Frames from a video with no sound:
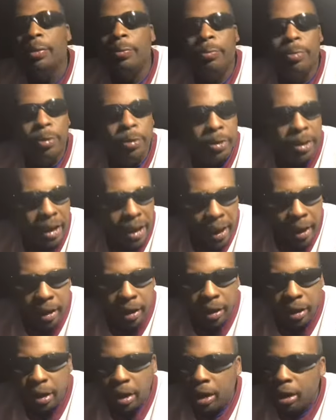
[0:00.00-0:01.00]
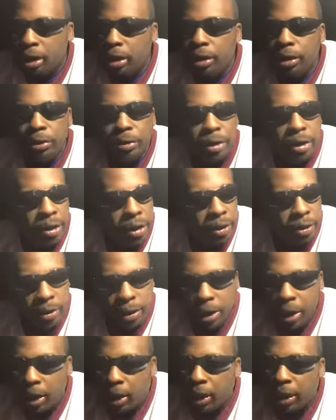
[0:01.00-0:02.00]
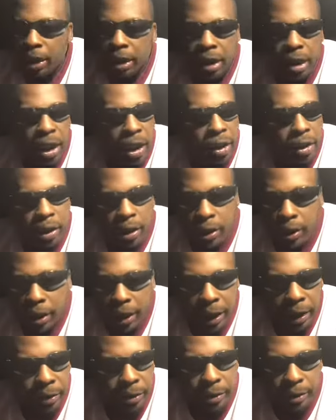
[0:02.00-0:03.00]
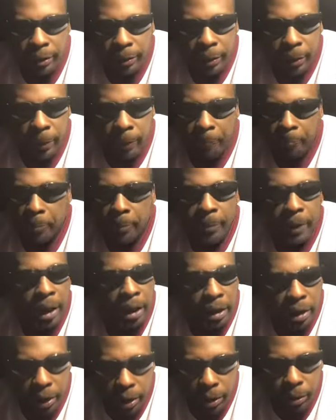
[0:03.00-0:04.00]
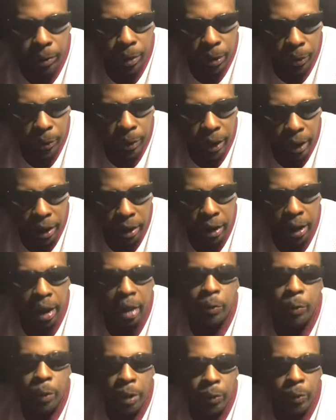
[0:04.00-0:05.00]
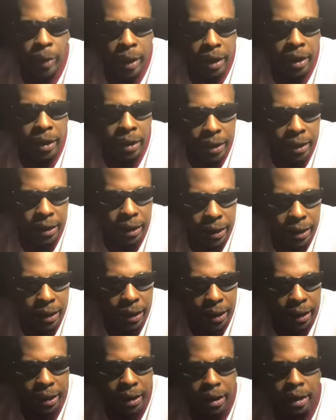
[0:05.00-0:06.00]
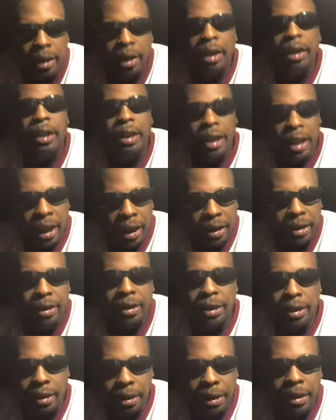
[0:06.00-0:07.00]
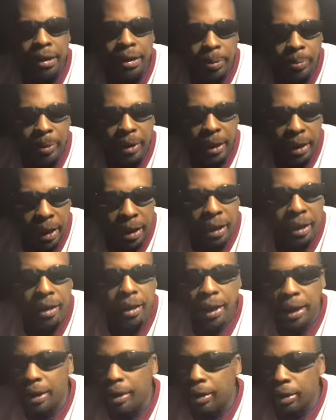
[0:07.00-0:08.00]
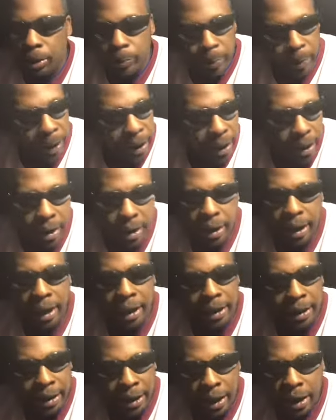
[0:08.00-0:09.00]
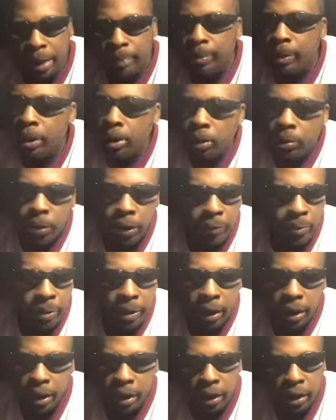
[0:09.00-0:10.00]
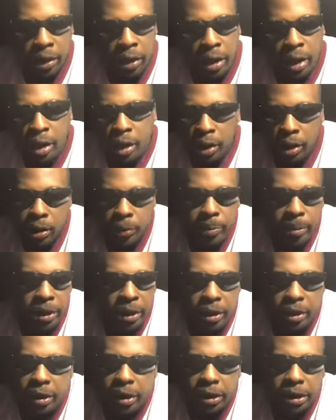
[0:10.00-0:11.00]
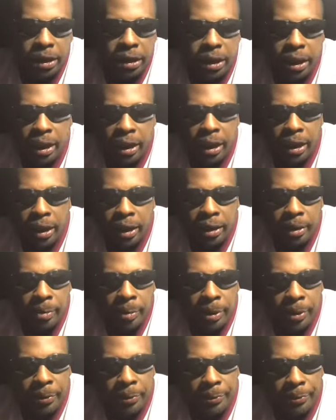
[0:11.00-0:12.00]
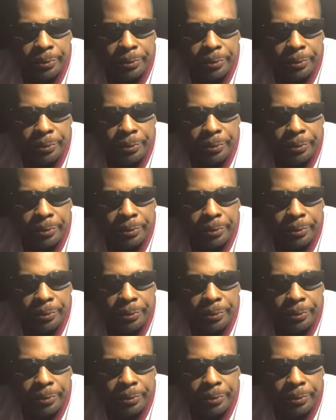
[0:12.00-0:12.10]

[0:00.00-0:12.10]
Bruce Allen, you still are in our doghouse until we win, and we win consistently. Yes, this is the beginning. Yes, you planted a nice seed, but you have been here. You've been here since Shanahan's, man.